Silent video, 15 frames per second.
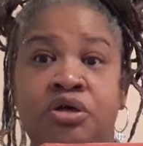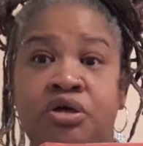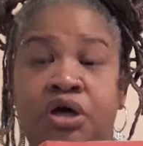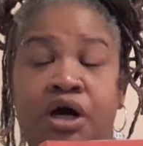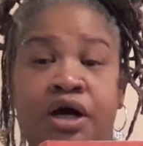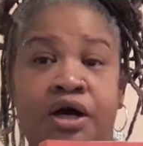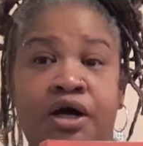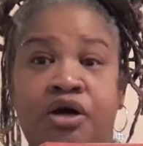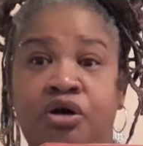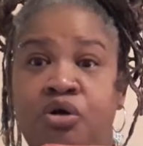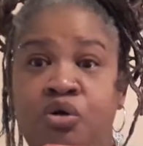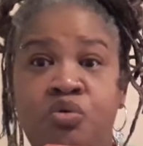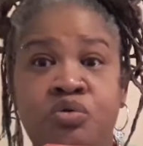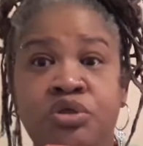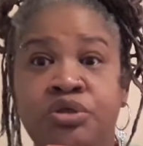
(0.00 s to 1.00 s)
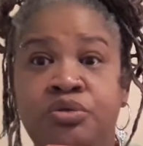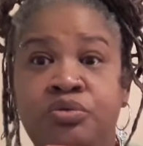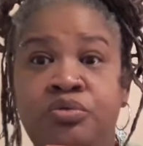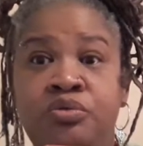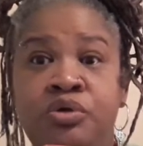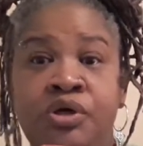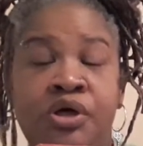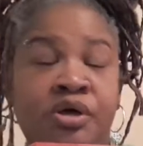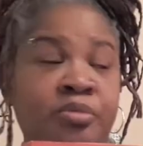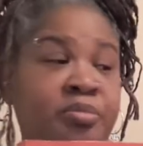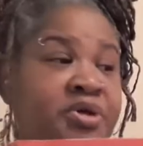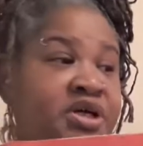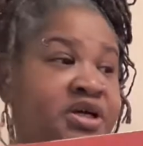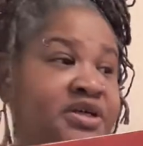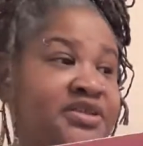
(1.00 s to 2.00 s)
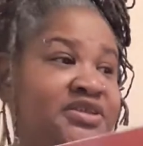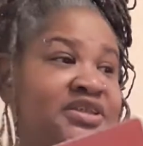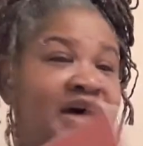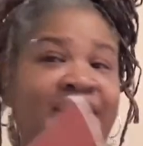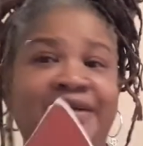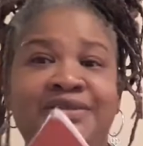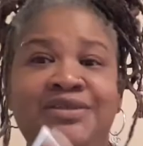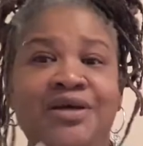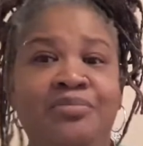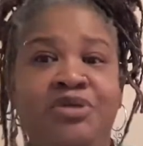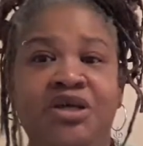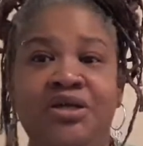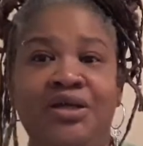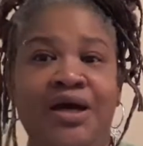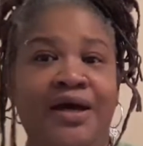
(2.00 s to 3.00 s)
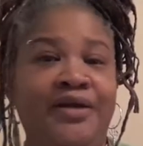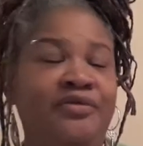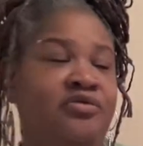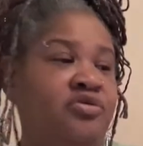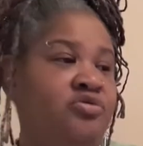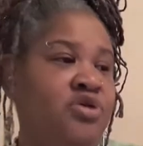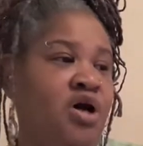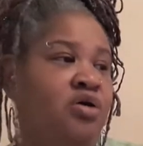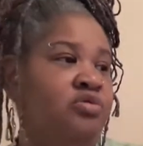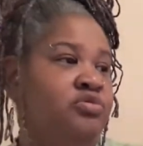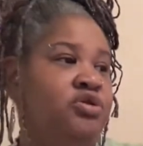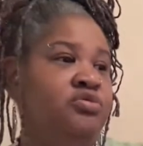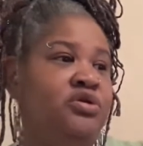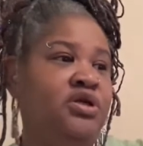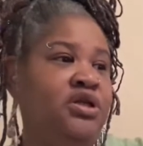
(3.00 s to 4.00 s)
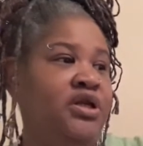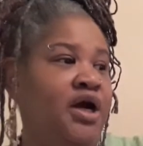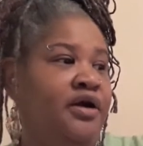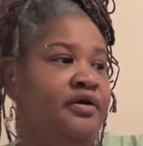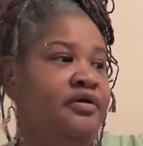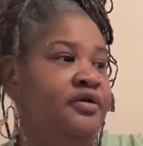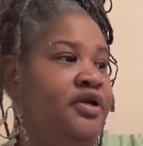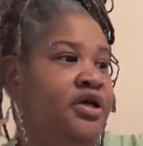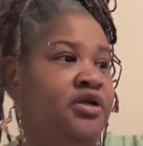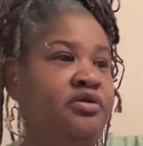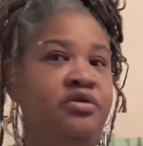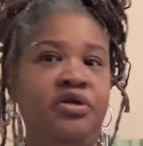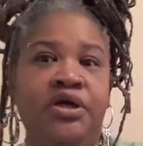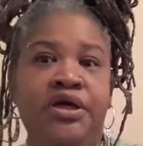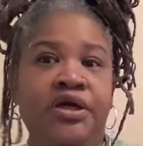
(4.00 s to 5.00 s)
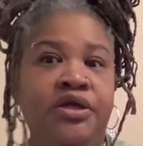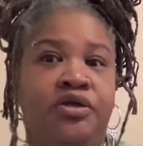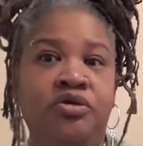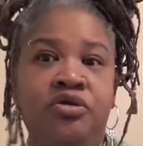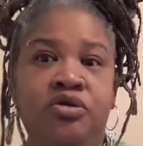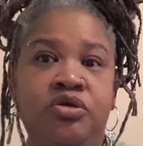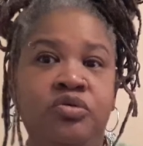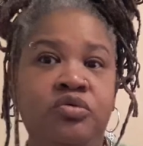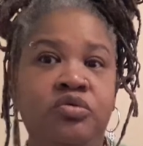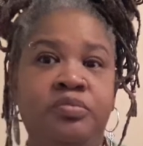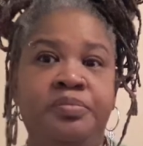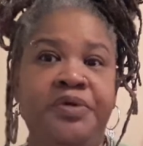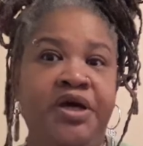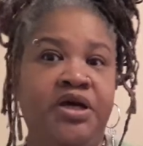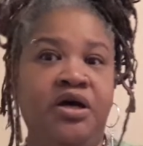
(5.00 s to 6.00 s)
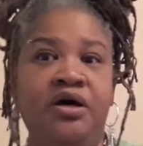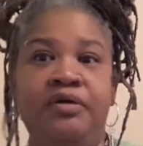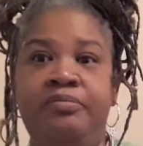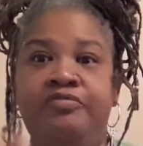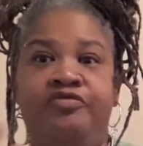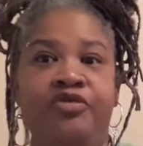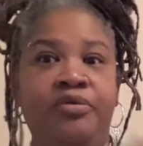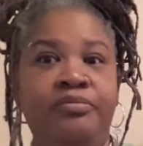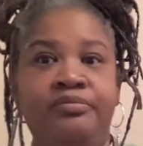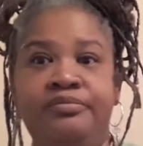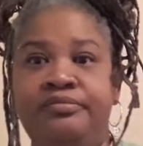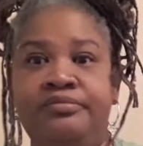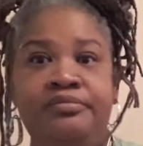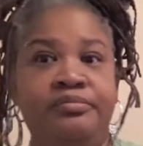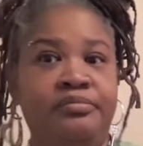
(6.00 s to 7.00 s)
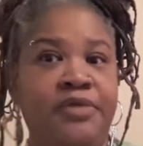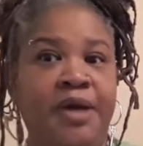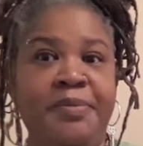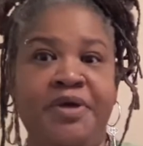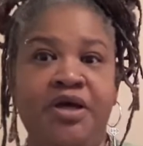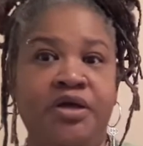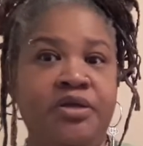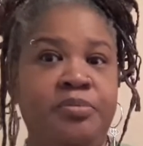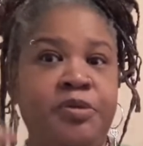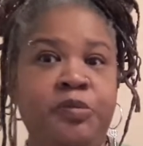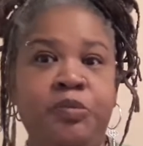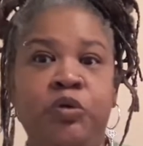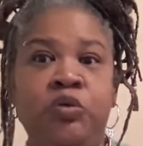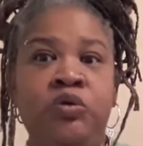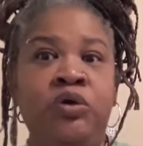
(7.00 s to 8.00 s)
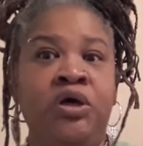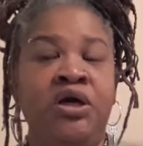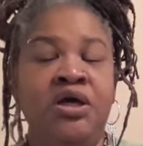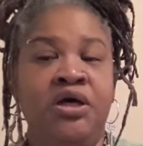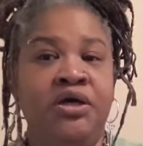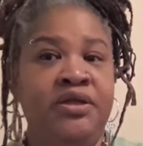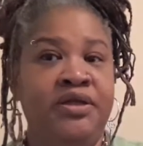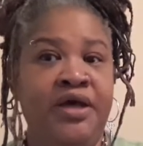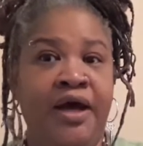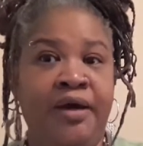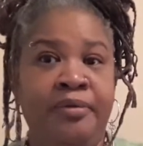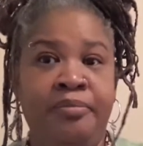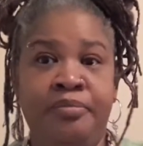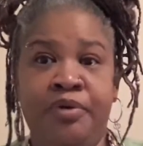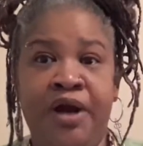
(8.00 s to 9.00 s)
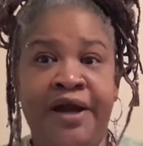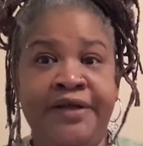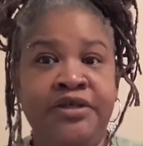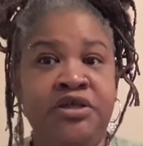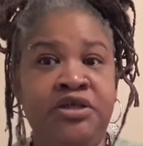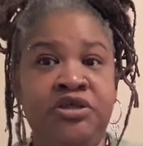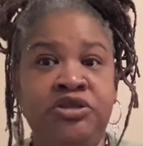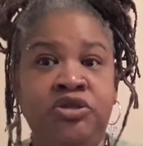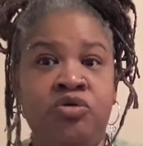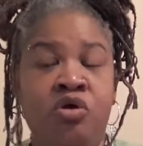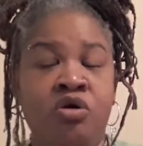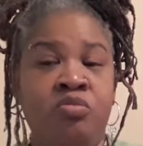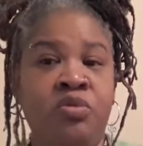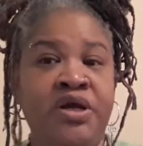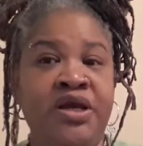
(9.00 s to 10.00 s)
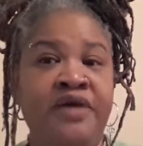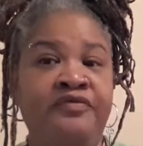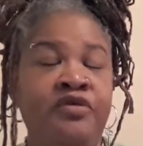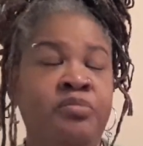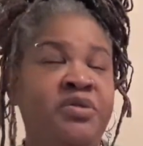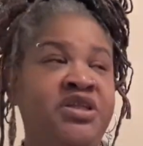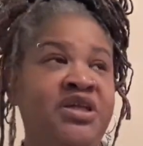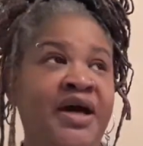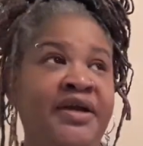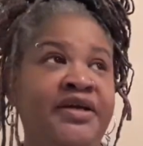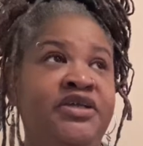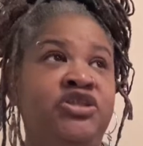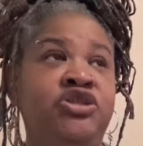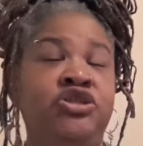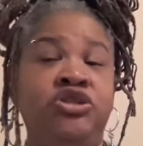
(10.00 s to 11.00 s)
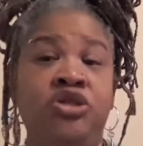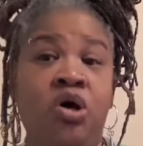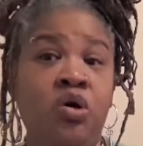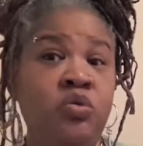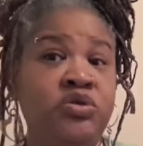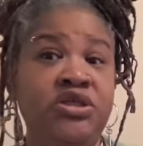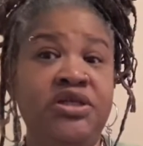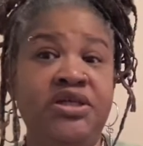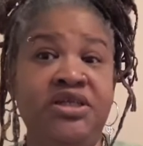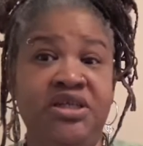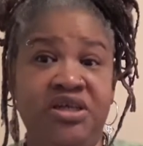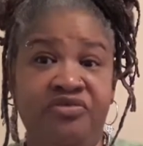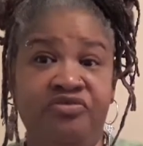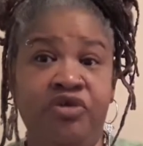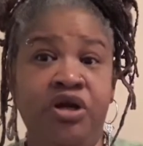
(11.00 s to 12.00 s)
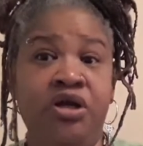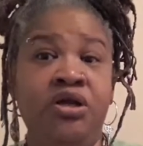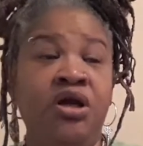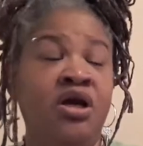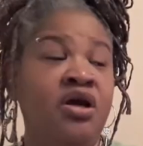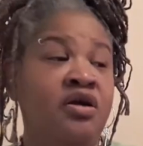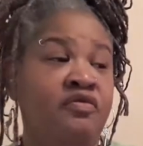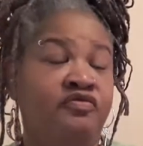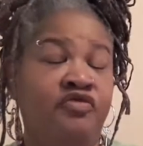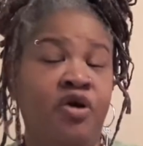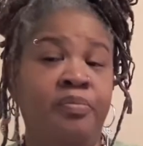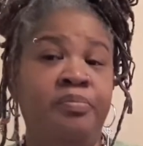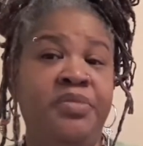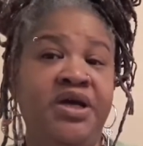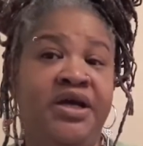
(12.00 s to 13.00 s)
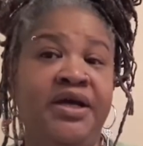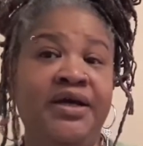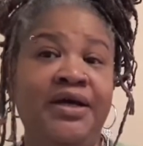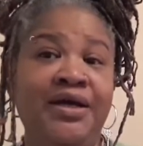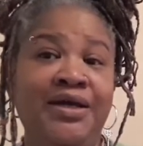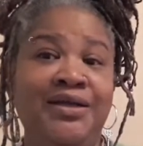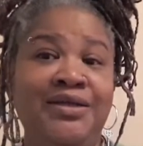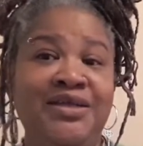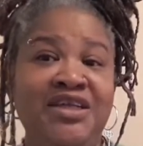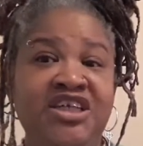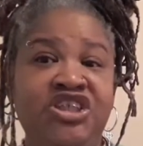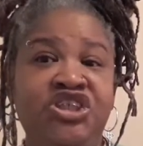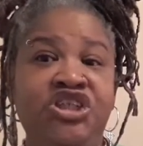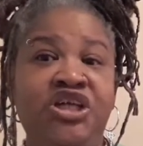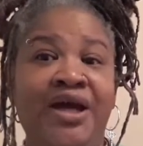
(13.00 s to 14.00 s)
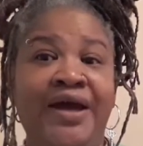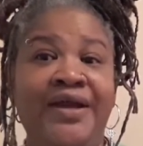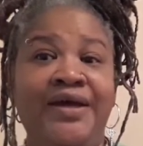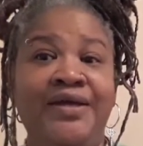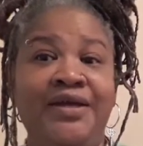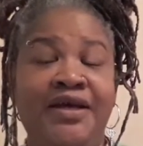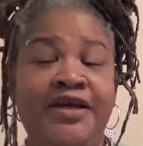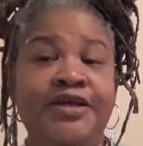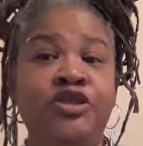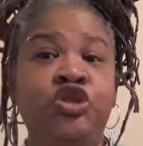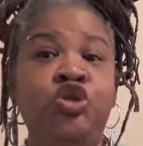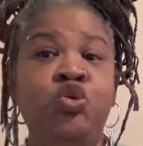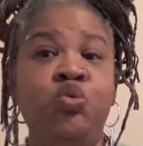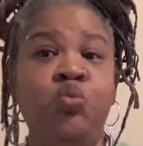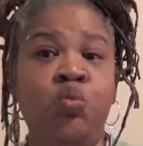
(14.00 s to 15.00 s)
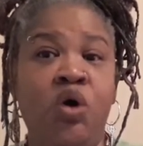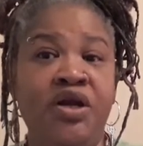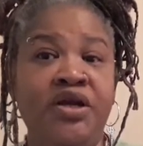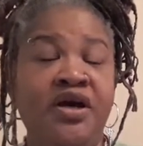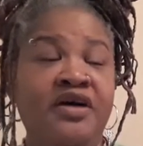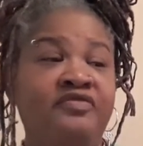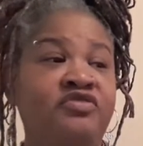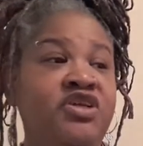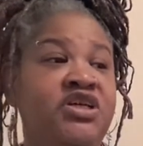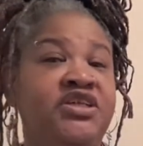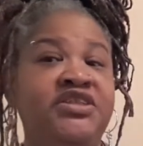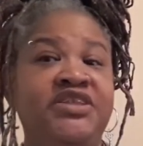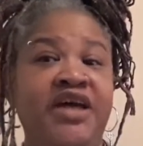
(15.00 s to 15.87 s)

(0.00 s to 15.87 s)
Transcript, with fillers: uh, hoodoo, because that is something that you know you can learn and and you pick up from maybe other people that practice or whatever but that is totally different from being initiated into one of these